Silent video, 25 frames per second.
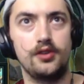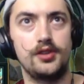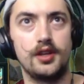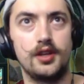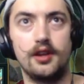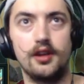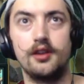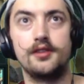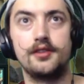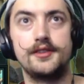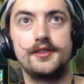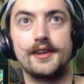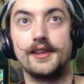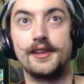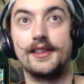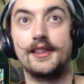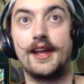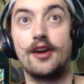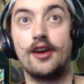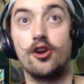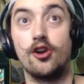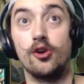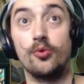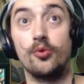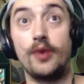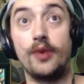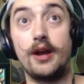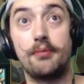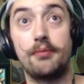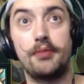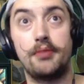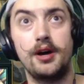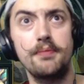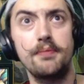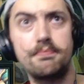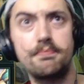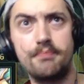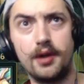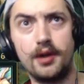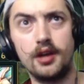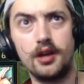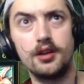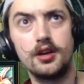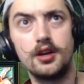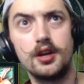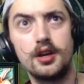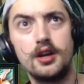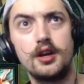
to let her ramp up, but